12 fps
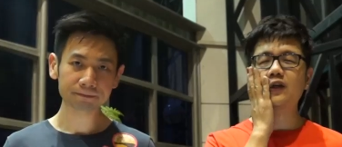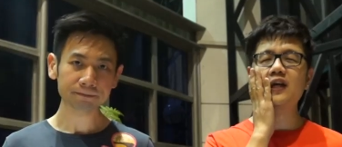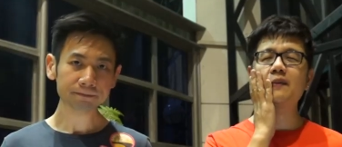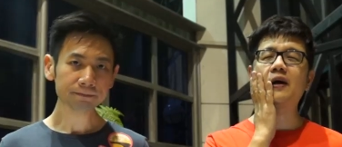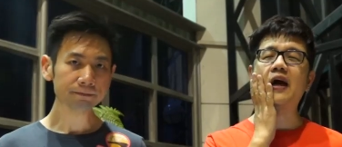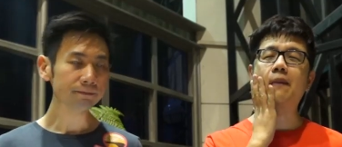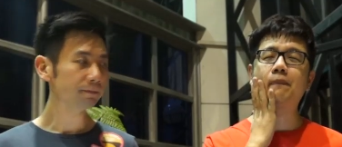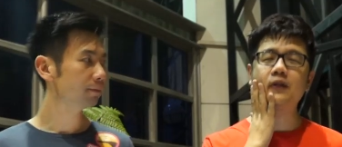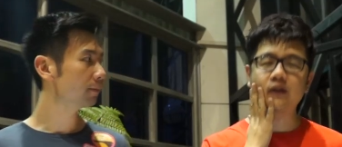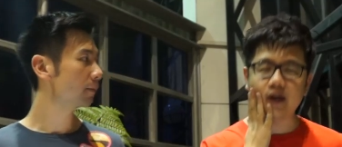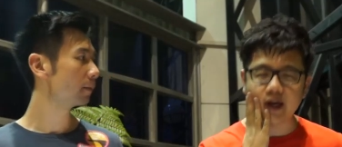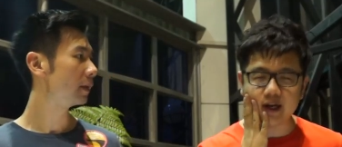Speaker 1: talking about Apple,
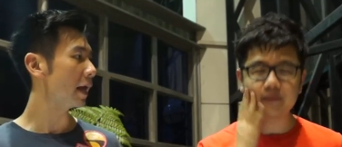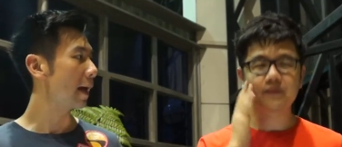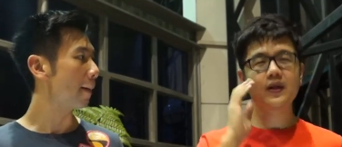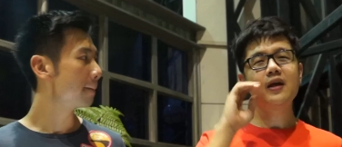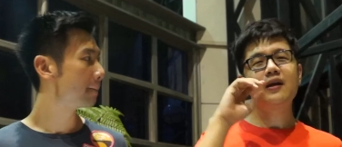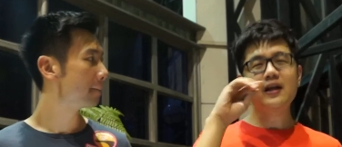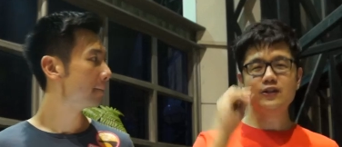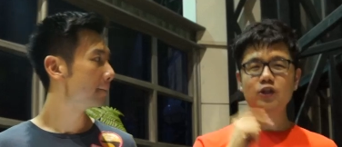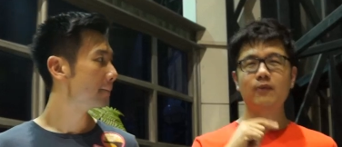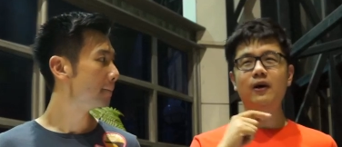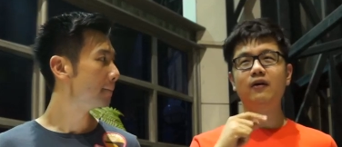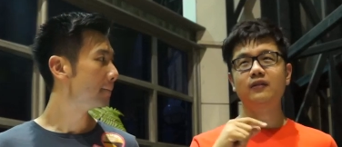right? Yeah. Let's
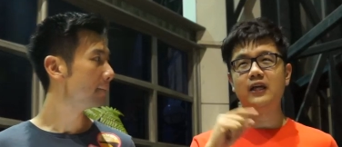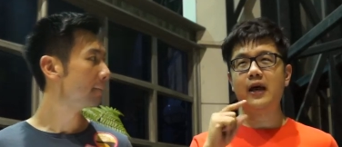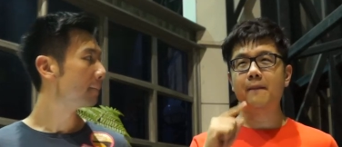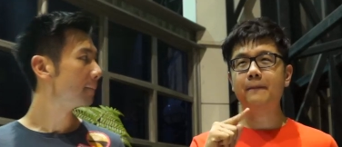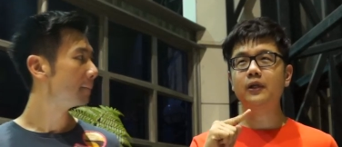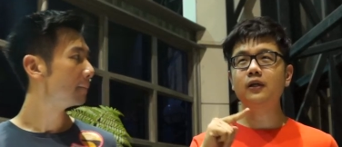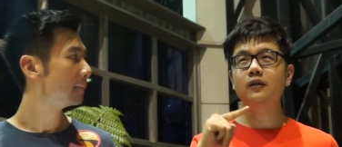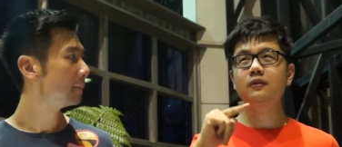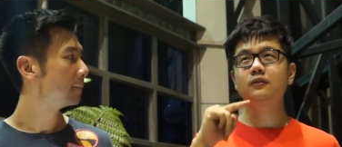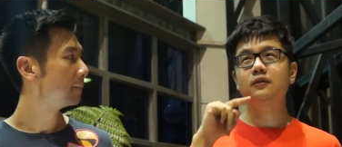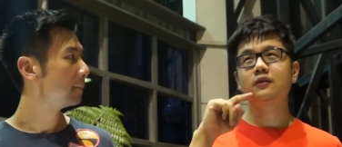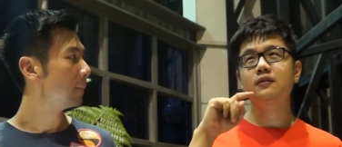talk about the Apple
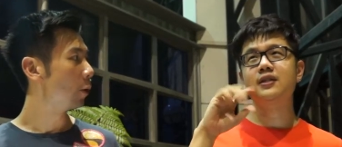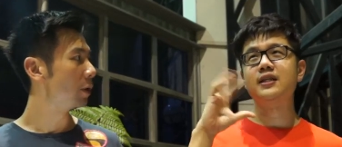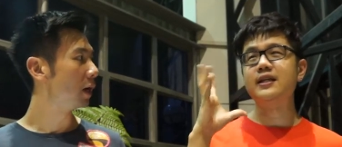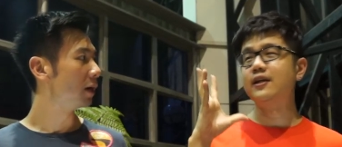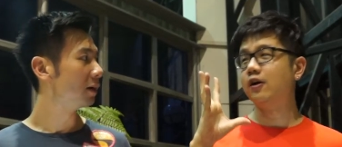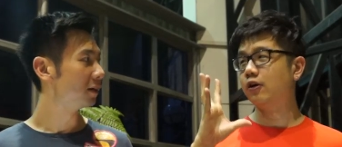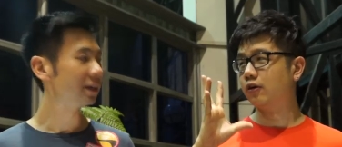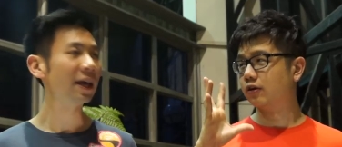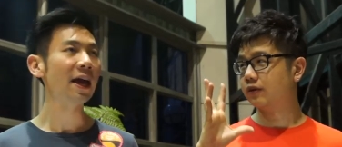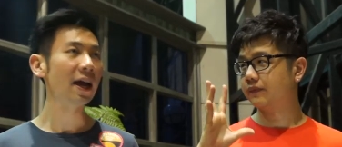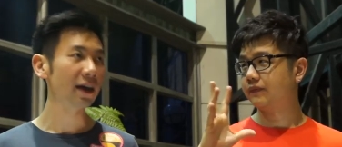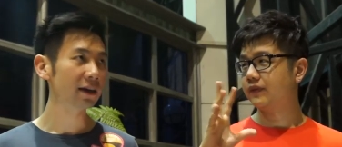Owner. CEO.
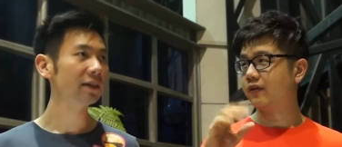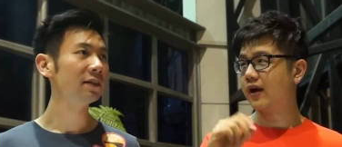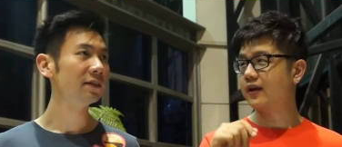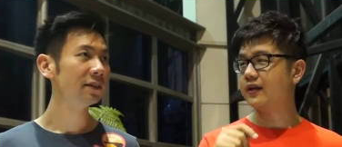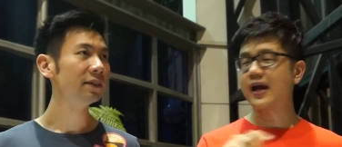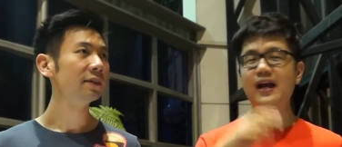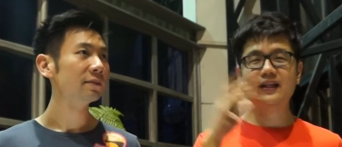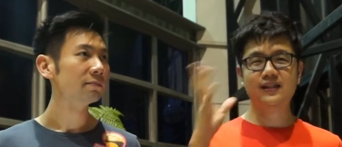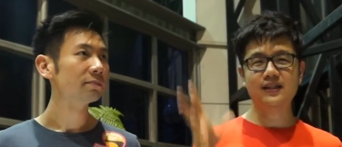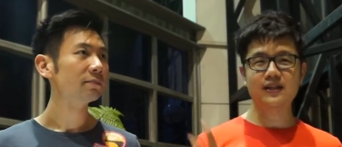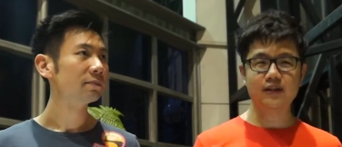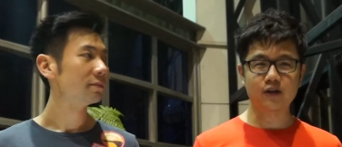Yeah. Right, the ex
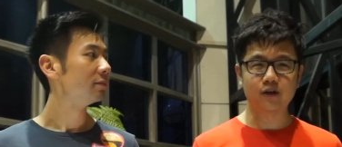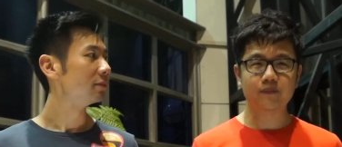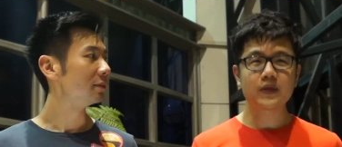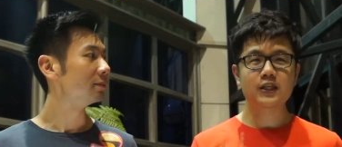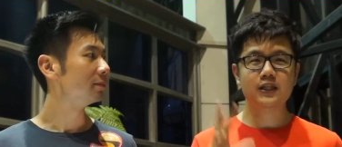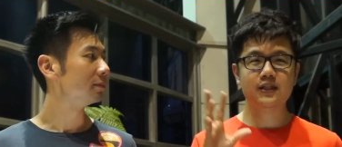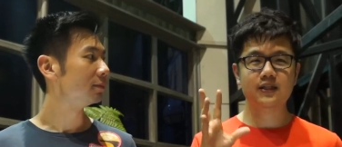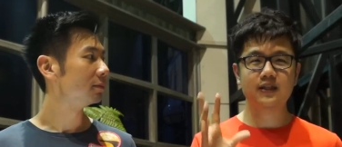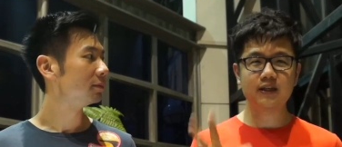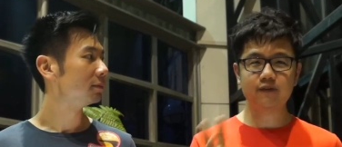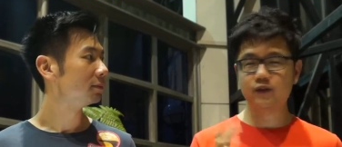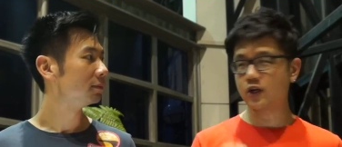CEO,
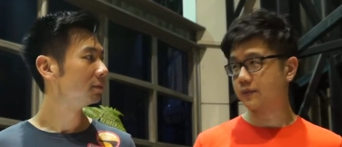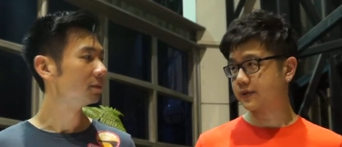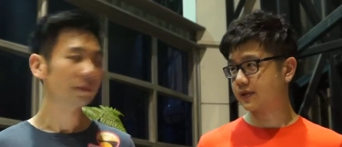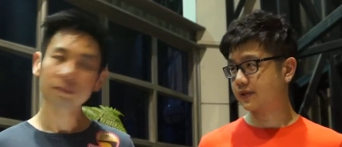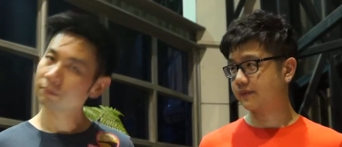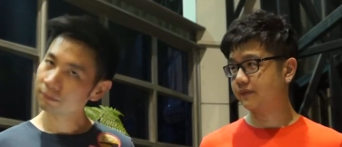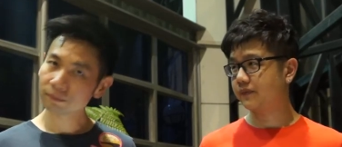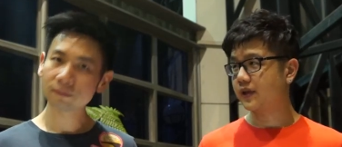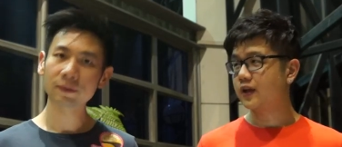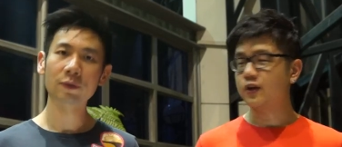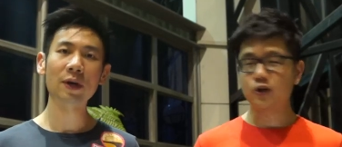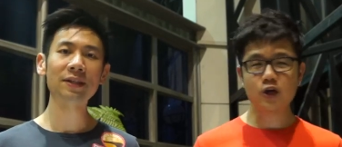Steve Jobs.
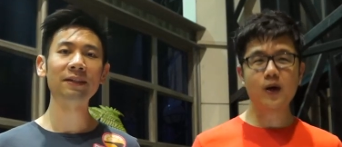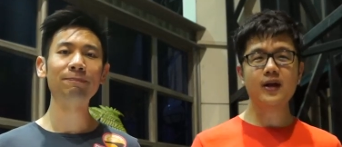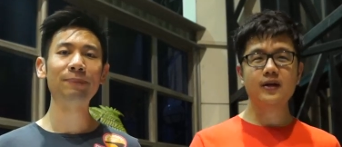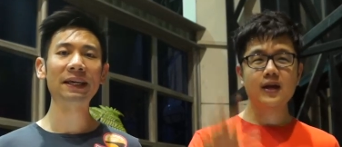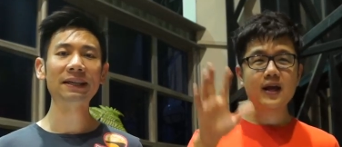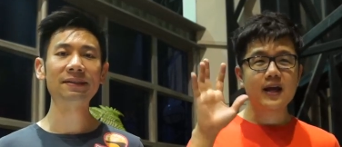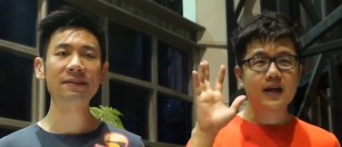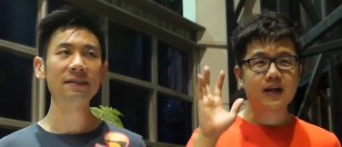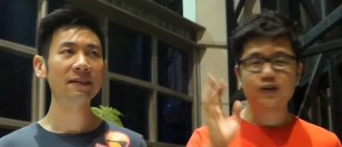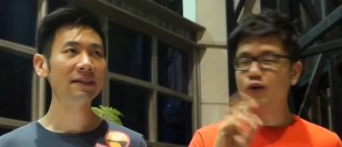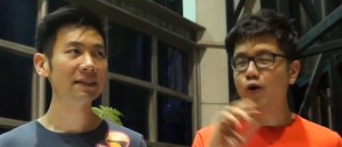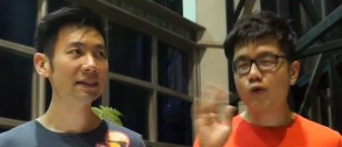Rest you know in what? peace.
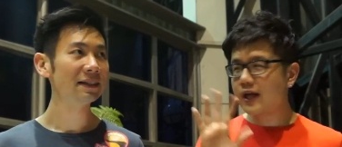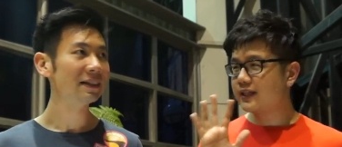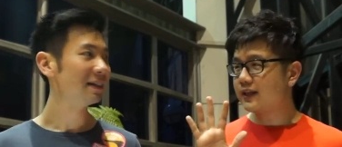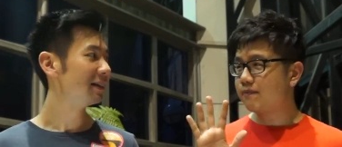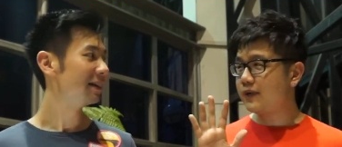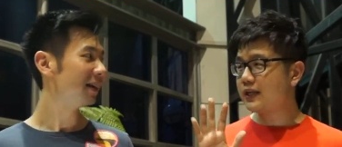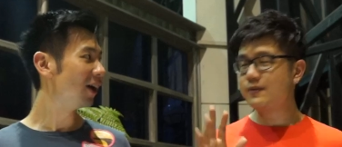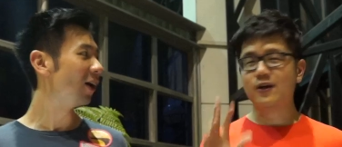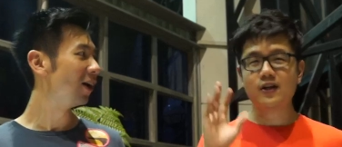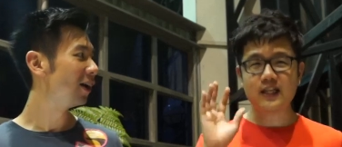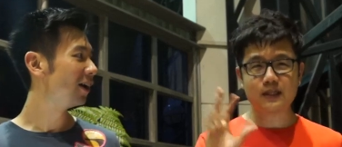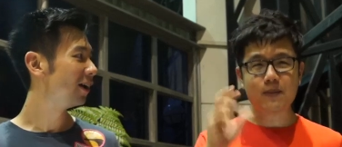No rest in peace oh.
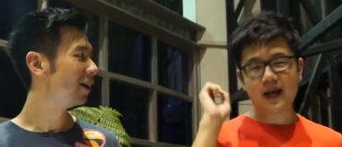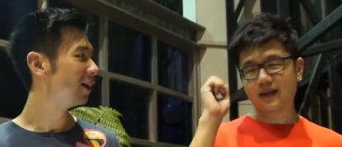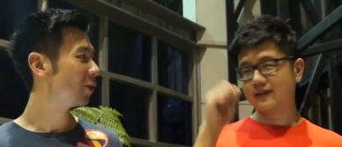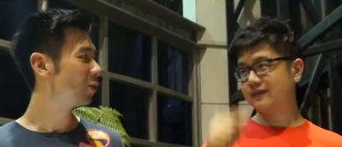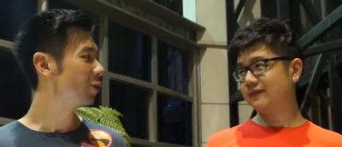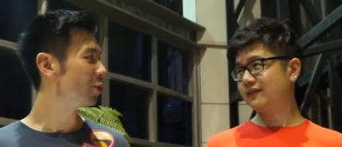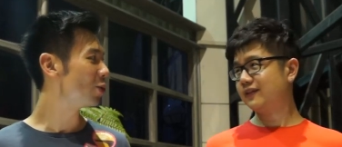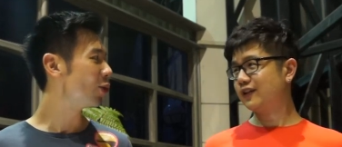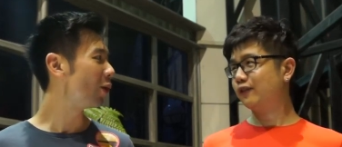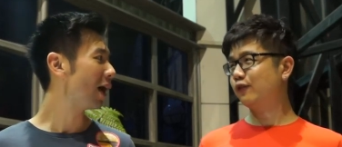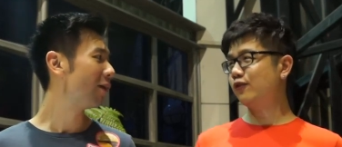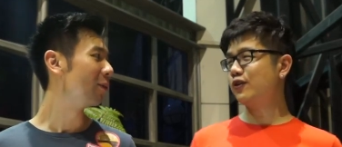because he's back. Ooh, yo,
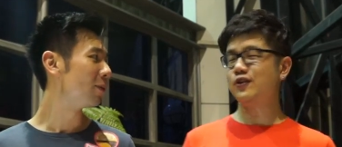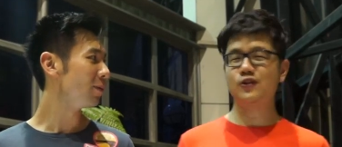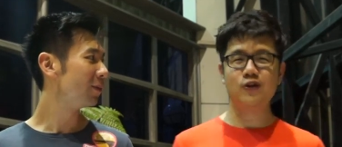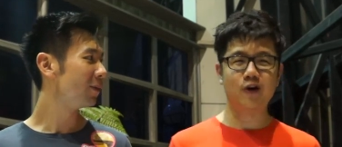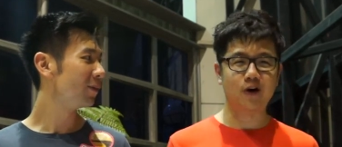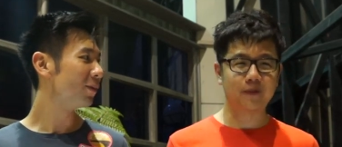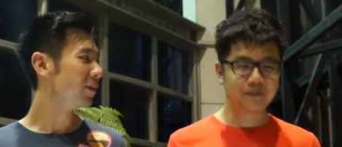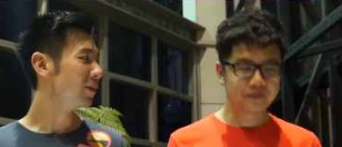how? Ooh, yo.